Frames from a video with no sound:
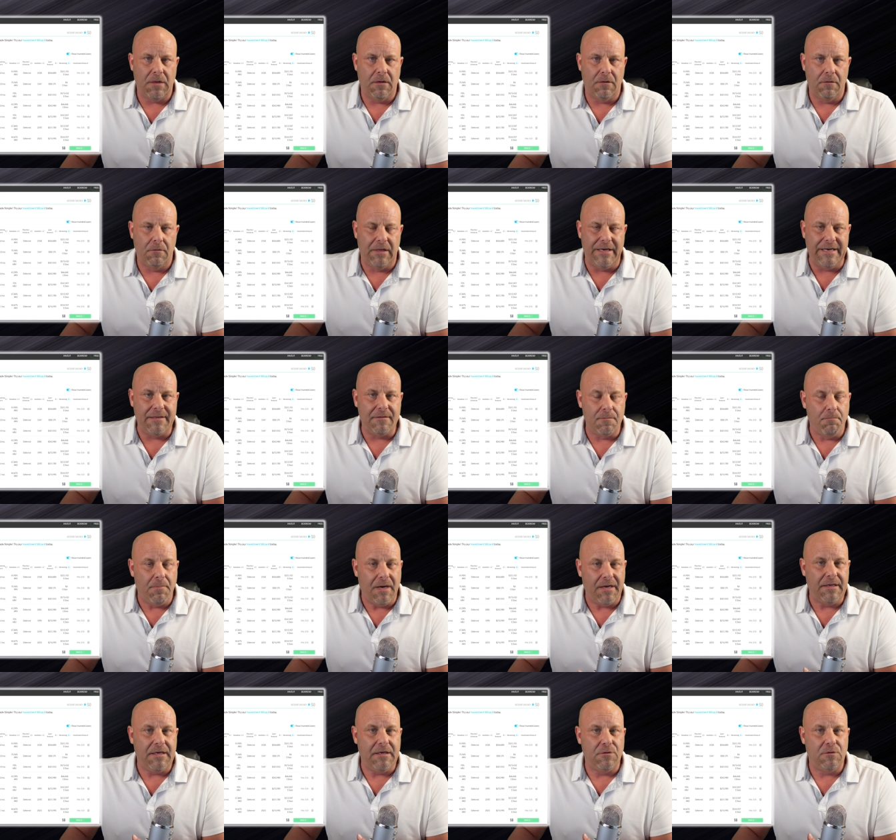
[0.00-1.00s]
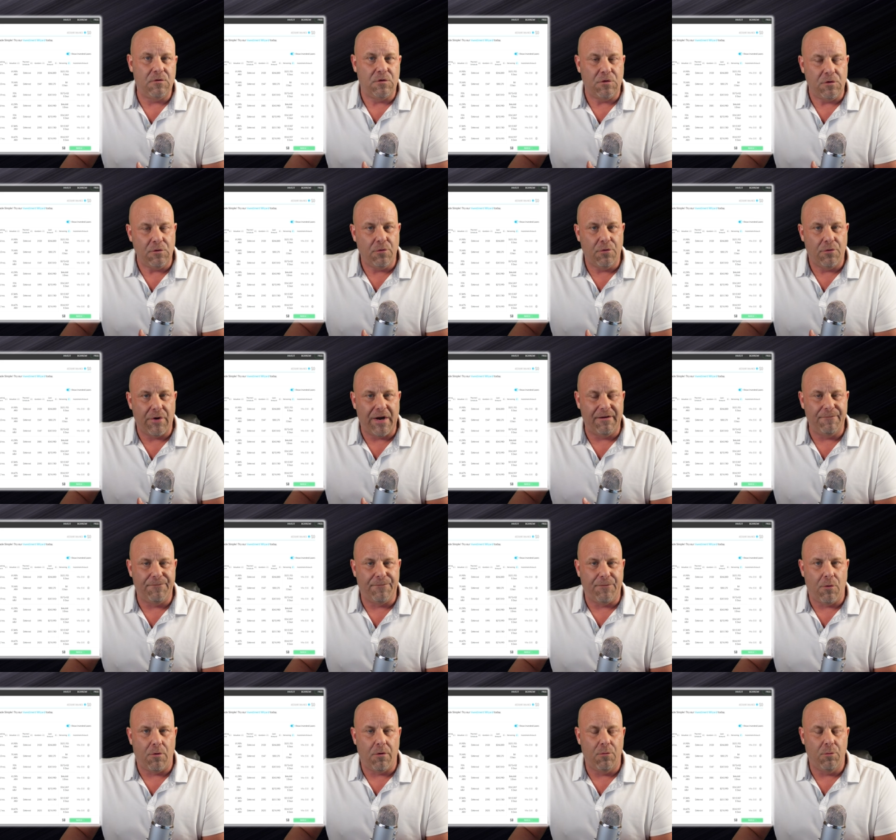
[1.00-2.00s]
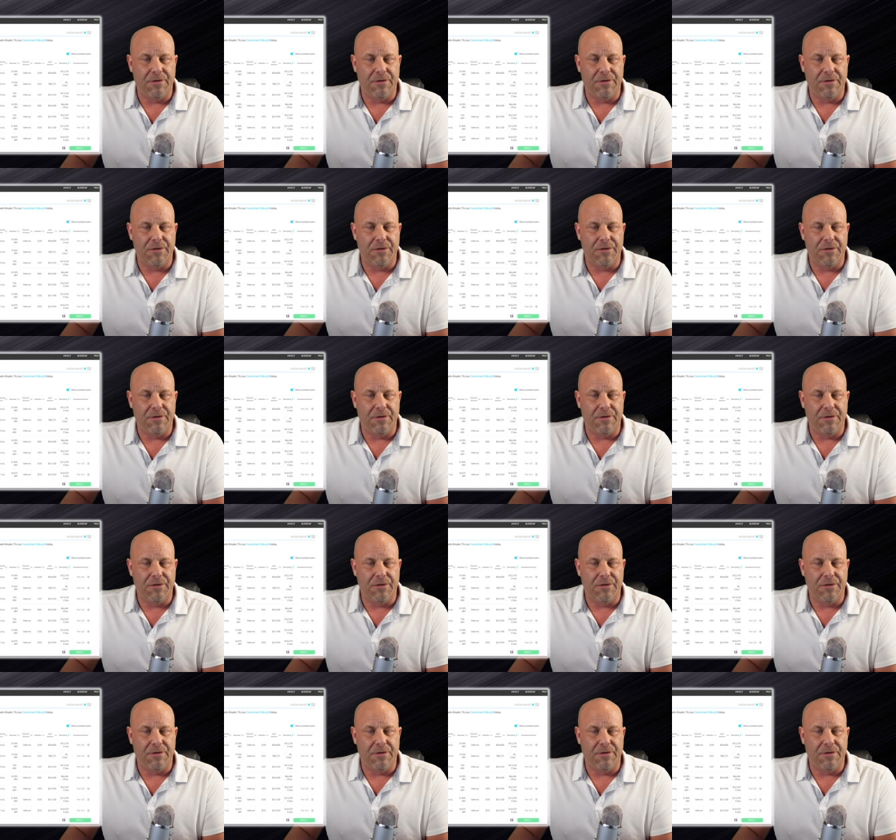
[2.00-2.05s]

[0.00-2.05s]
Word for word: lend money to Groundfloor,